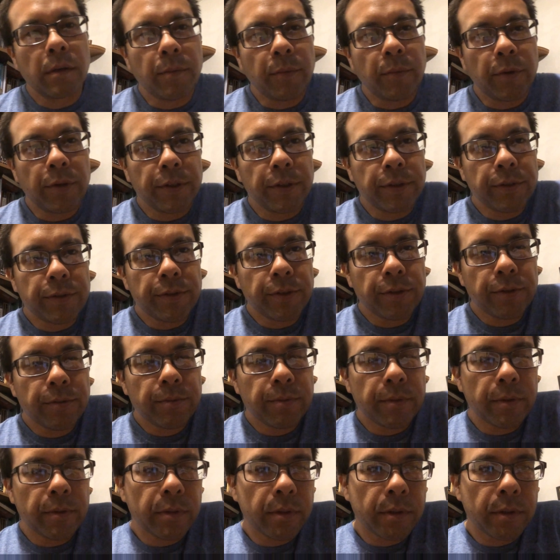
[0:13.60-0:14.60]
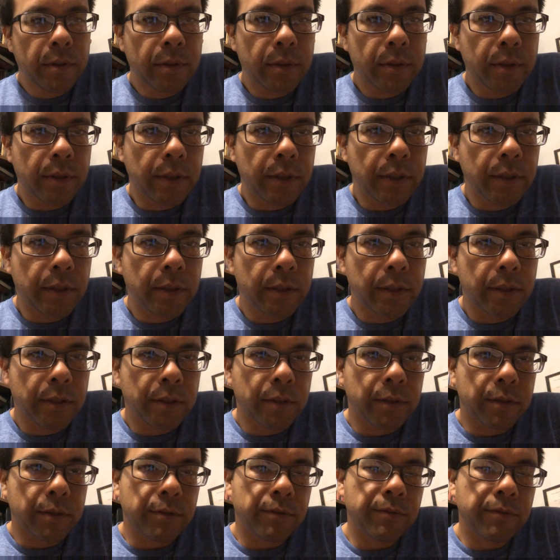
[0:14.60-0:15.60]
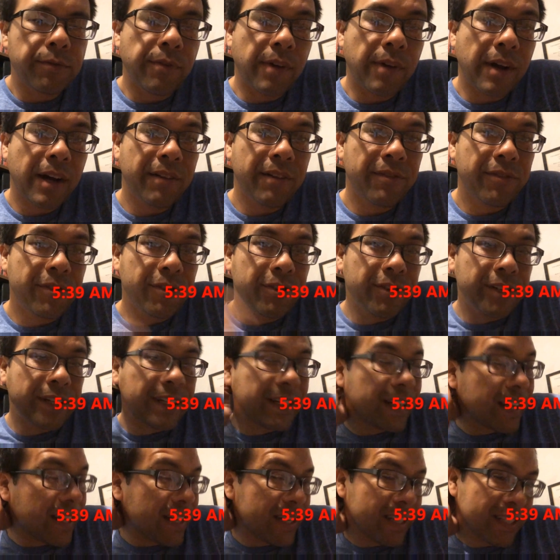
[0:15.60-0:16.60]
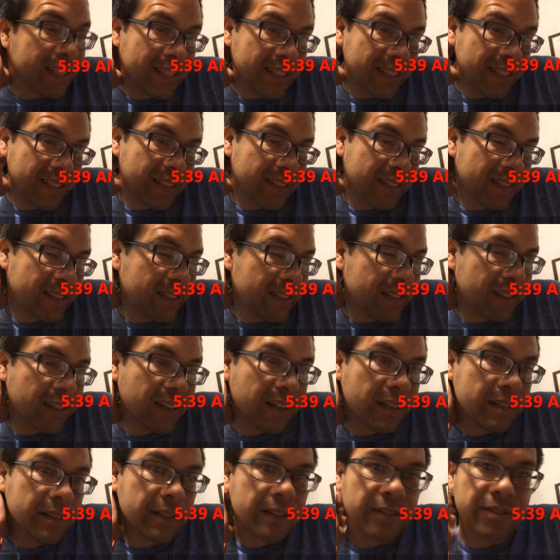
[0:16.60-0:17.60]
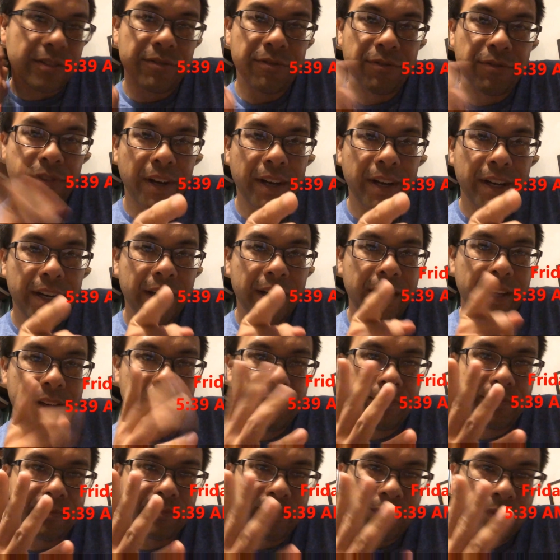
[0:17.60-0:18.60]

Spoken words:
Morning, YouTube. It is 5:39 on this Friday.